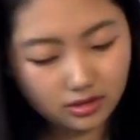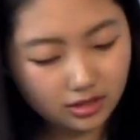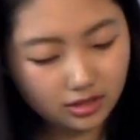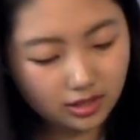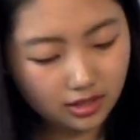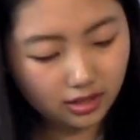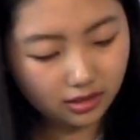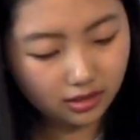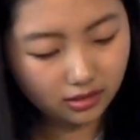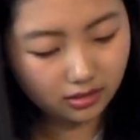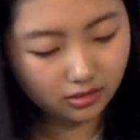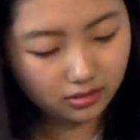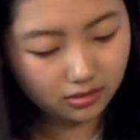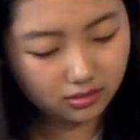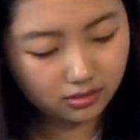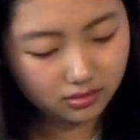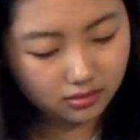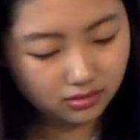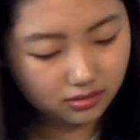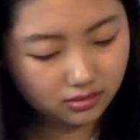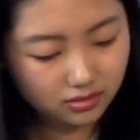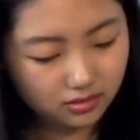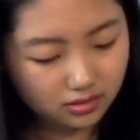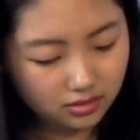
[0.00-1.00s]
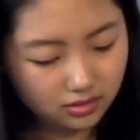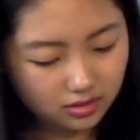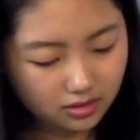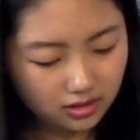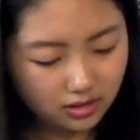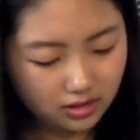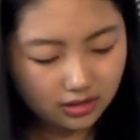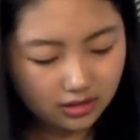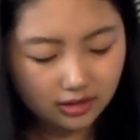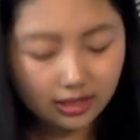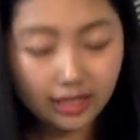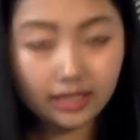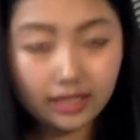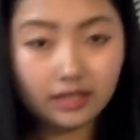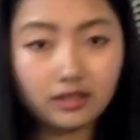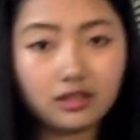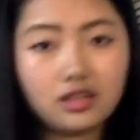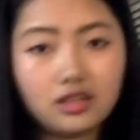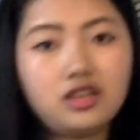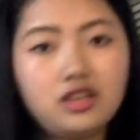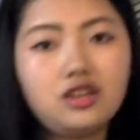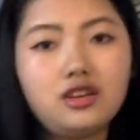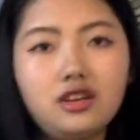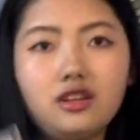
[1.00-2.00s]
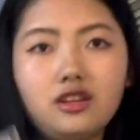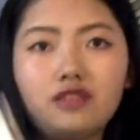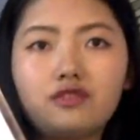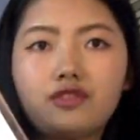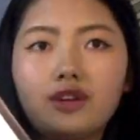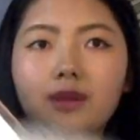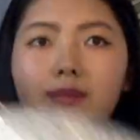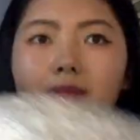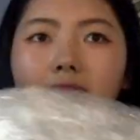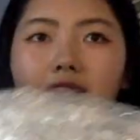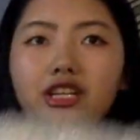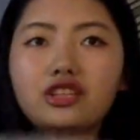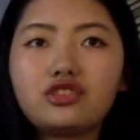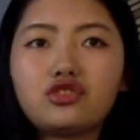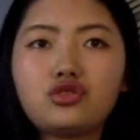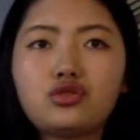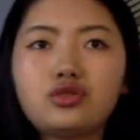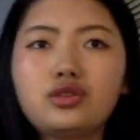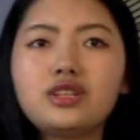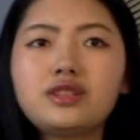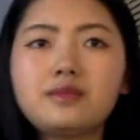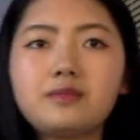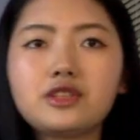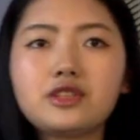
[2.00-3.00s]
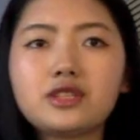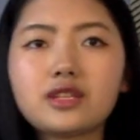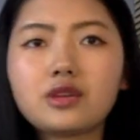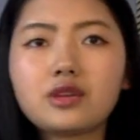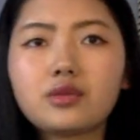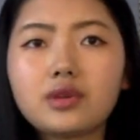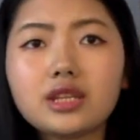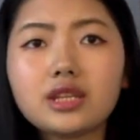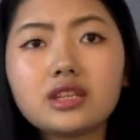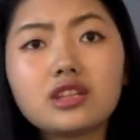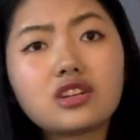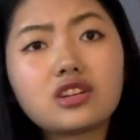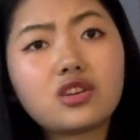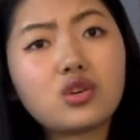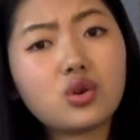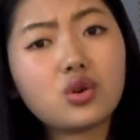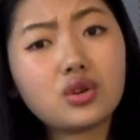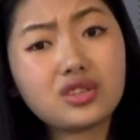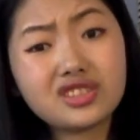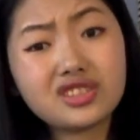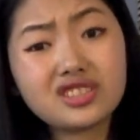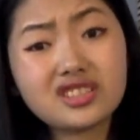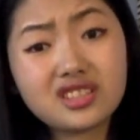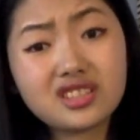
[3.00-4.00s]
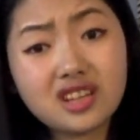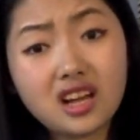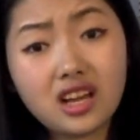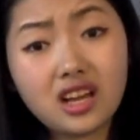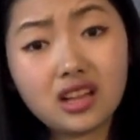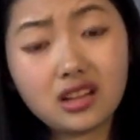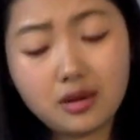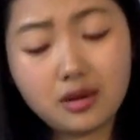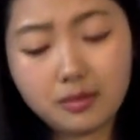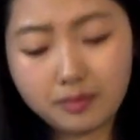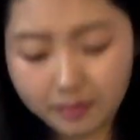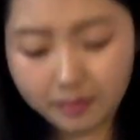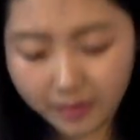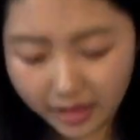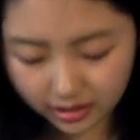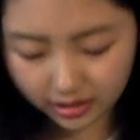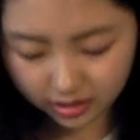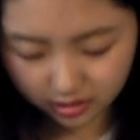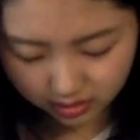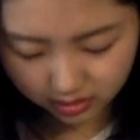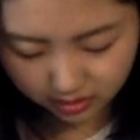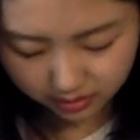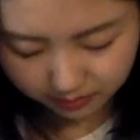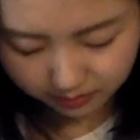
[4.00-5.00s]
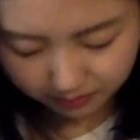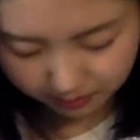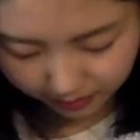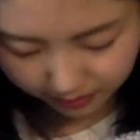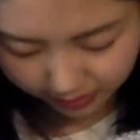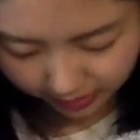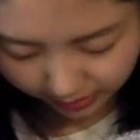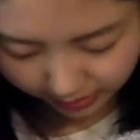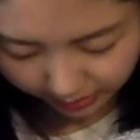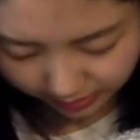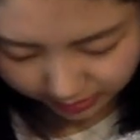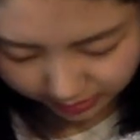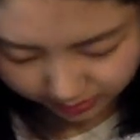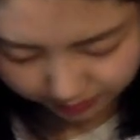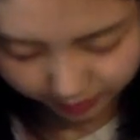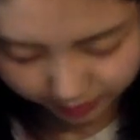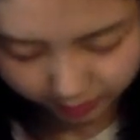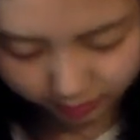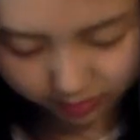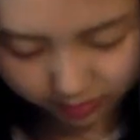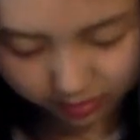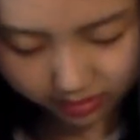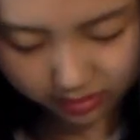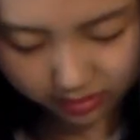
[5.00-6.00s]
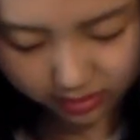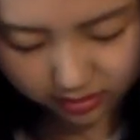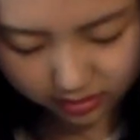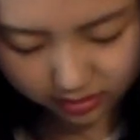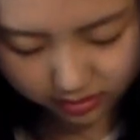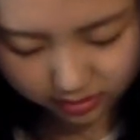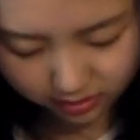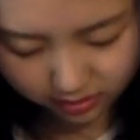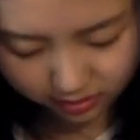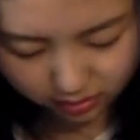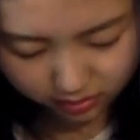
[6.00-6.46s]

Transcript: Yeah, like from my choice music one, the corners got a little bent, but that's about it.